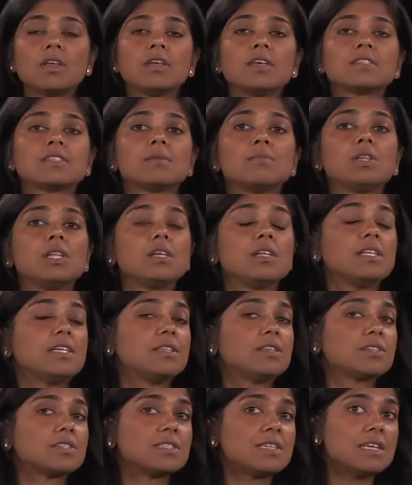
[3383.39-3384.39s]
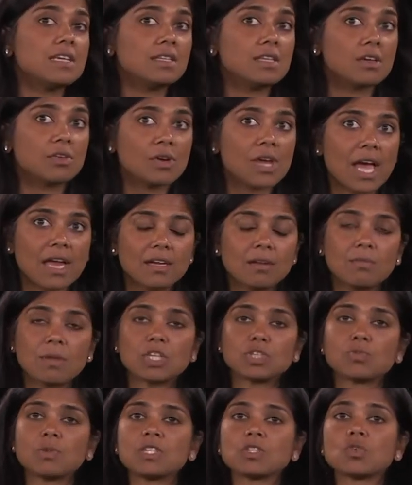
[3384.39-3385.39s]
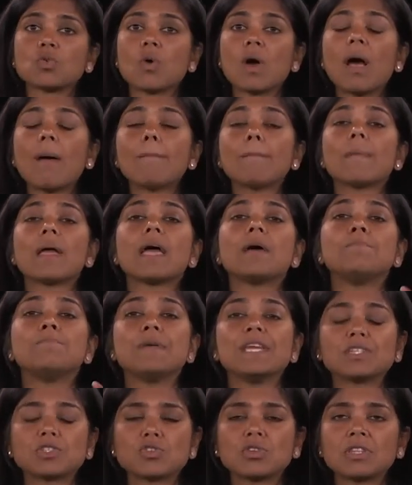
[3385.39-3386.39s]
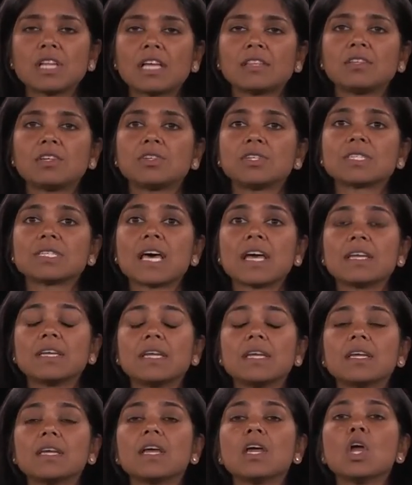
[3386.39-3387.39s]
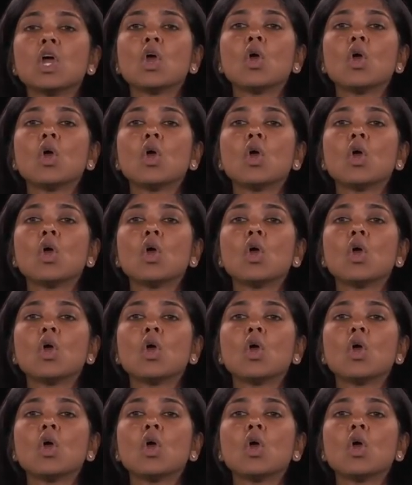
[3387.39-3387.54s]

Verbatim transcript: Similarly, they're seeing the creatinine measurements go up, and based on that, they're deciding